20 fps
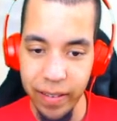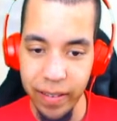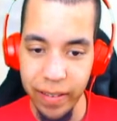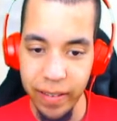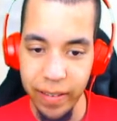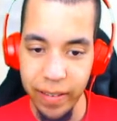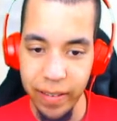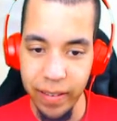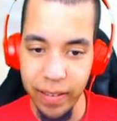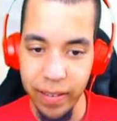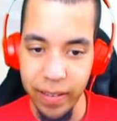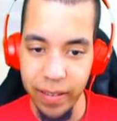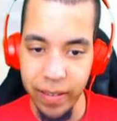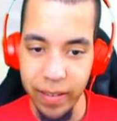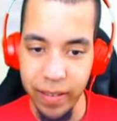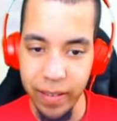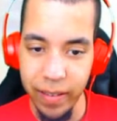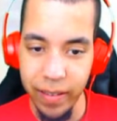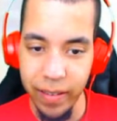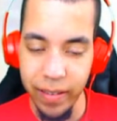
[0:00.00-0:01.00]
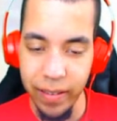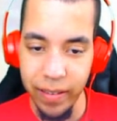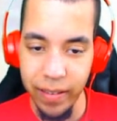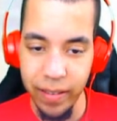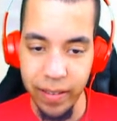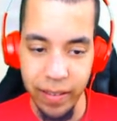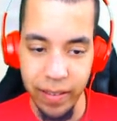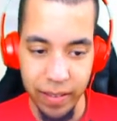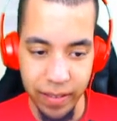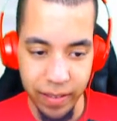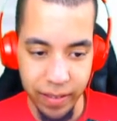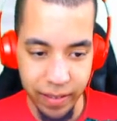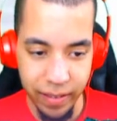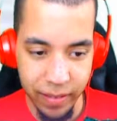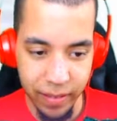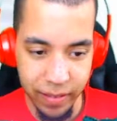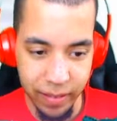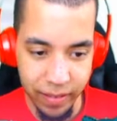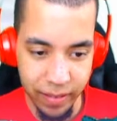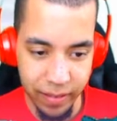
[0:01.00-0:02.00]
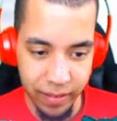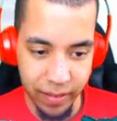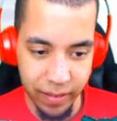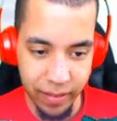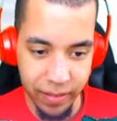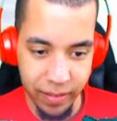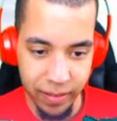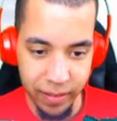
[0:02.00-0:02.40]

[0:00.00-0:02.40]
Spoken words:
Nobody speaks.